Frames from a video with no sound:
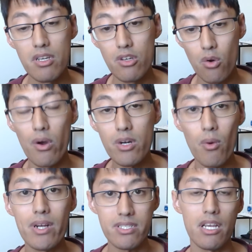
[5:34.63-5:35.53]
you're going to
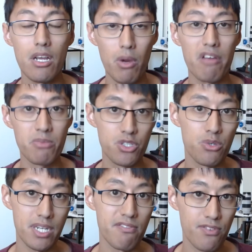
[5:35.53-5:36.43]
want to stay away from
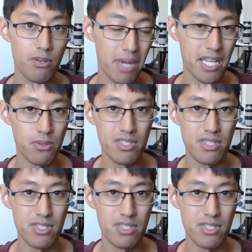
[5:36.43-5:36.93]
shooting in full manual.